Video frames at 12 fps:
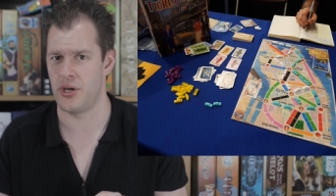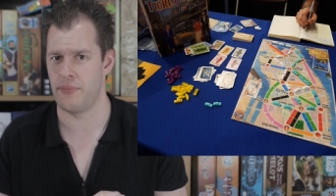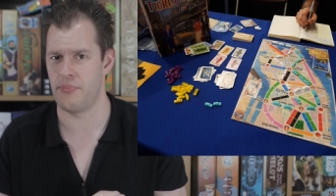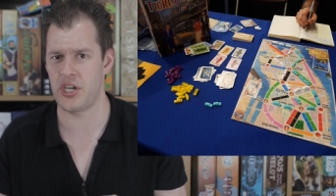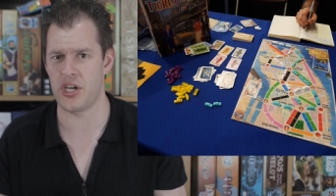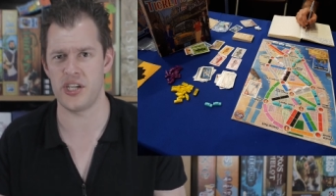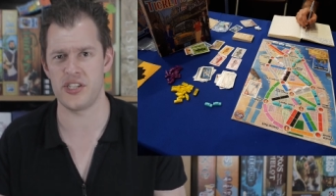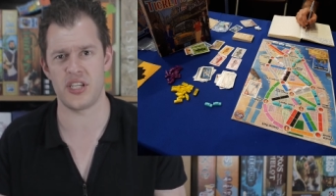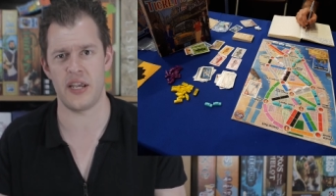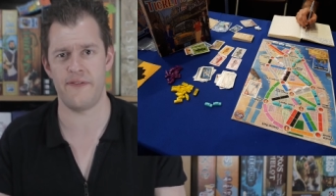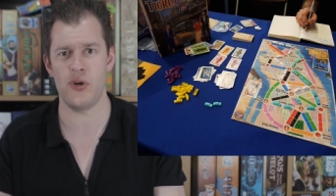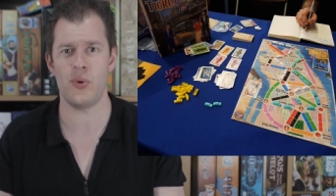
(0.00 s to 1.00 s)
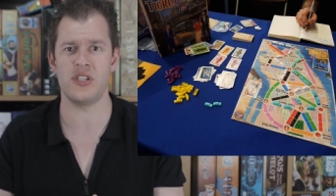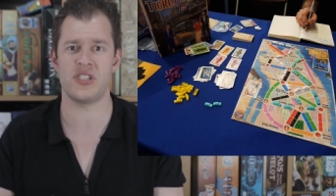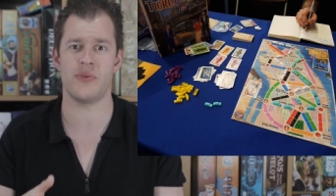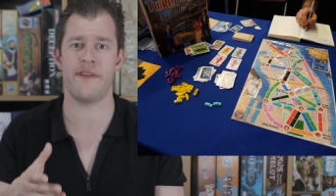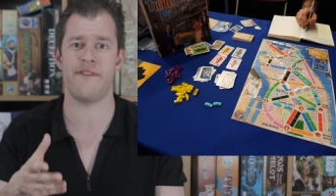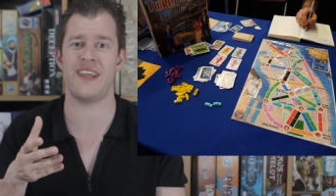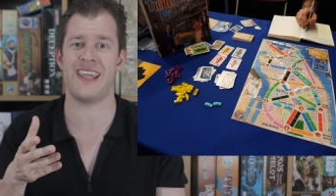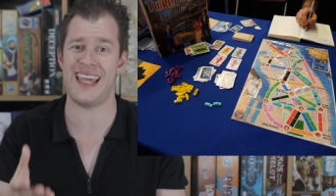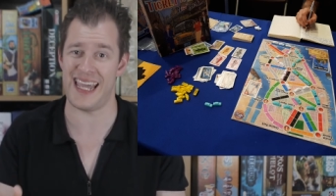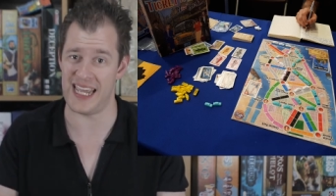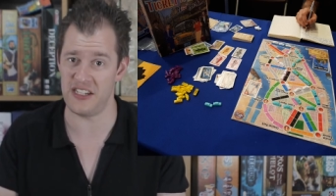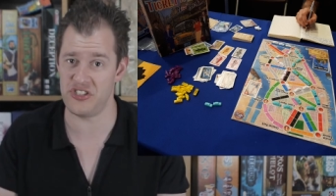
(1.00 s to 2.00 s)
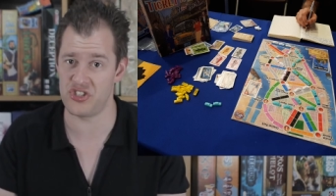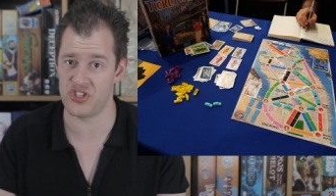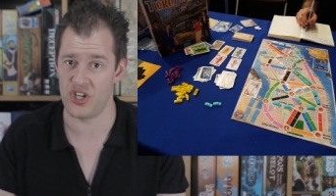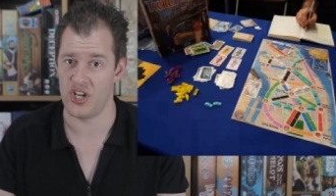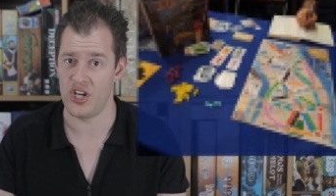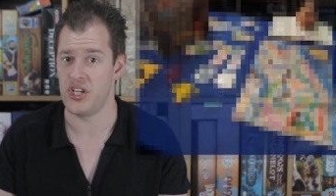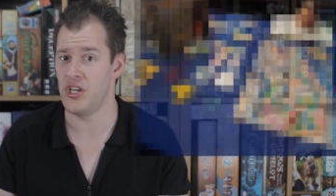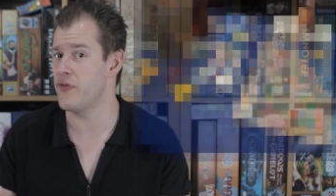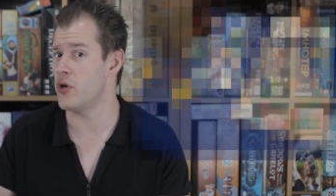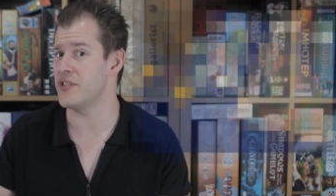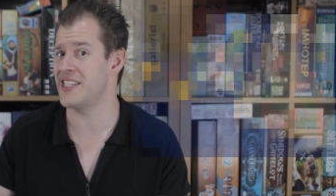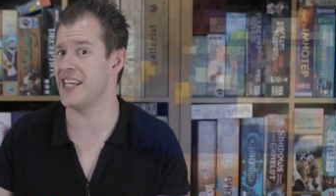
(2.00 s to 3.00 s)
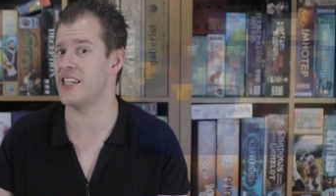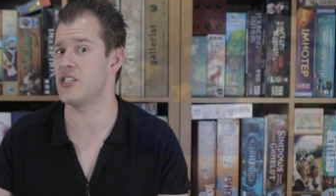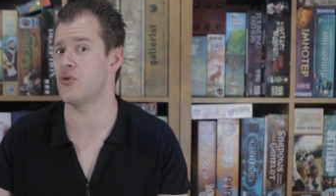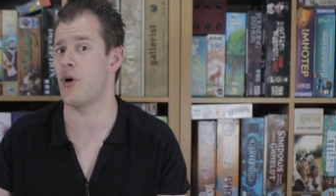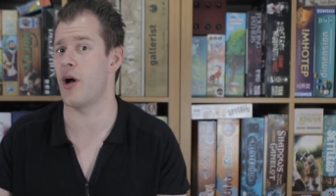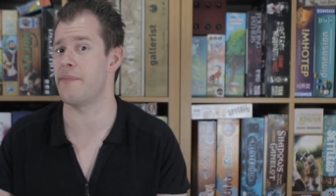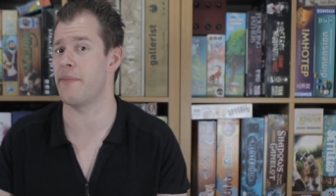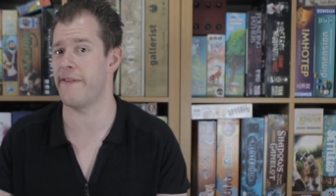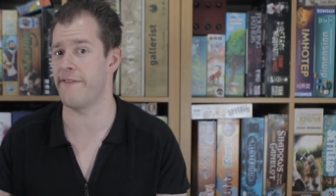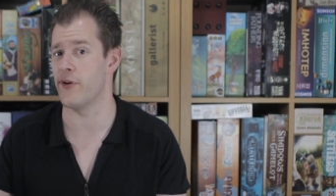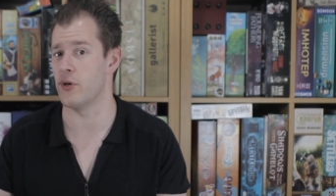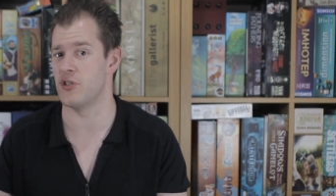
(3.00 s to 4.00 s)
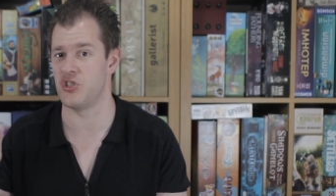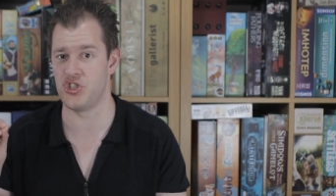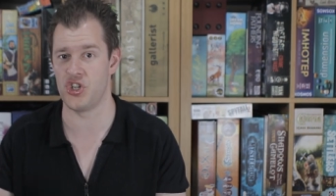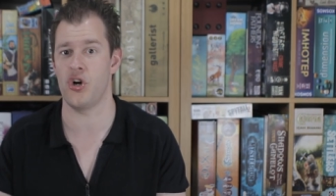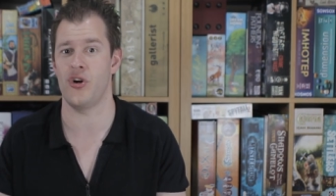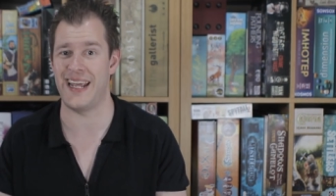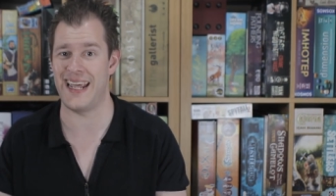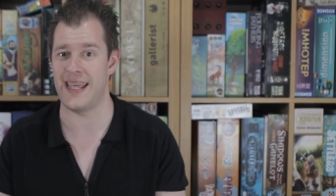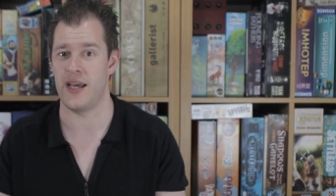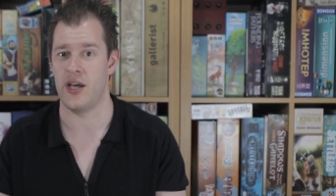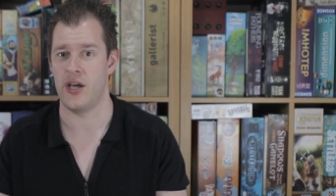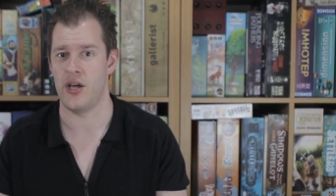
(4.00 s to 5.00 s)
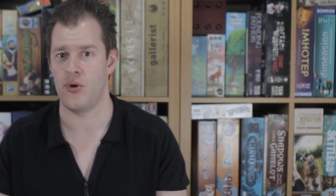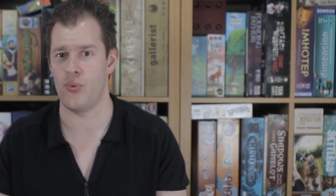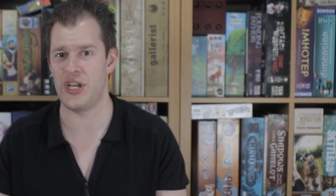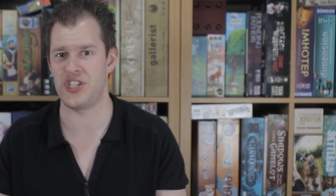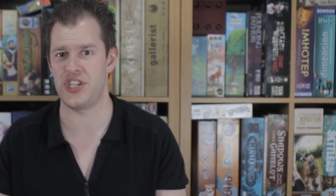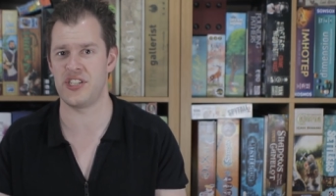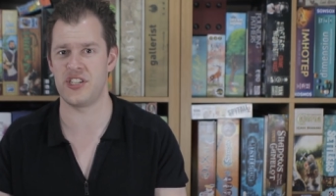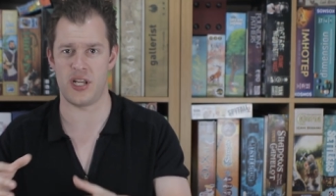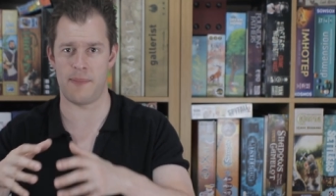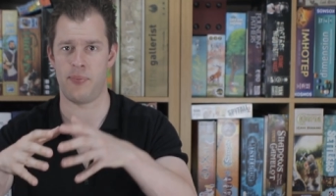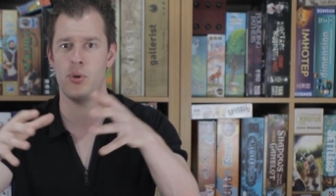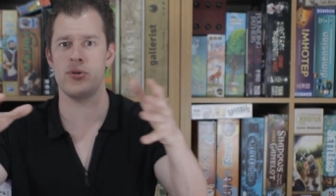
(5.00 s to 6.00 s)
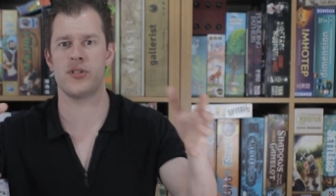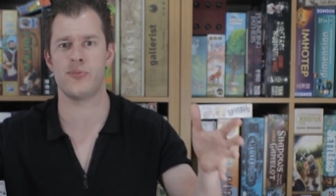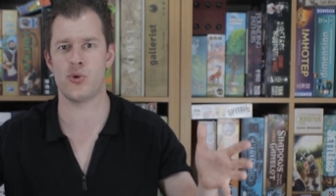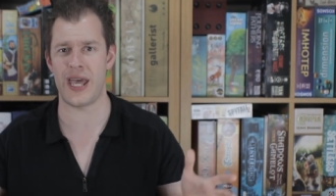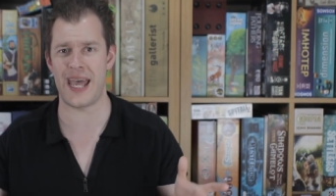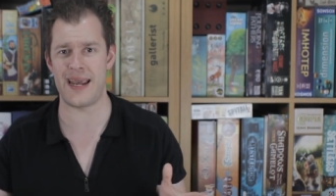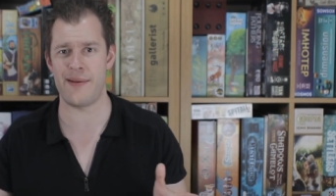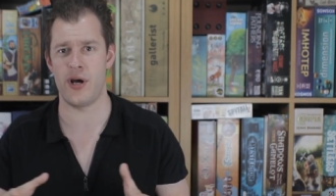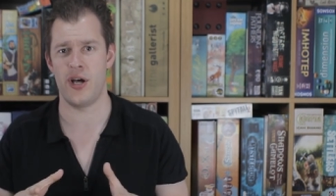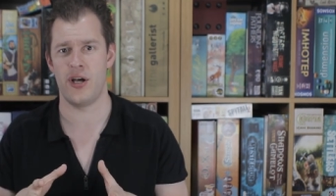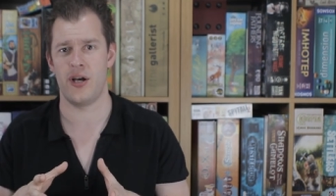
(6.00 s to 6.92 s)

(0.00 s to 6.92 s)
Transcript: Because if you want something for kids, you've got Ticket to Ride My First Journey, which isn't a portable game,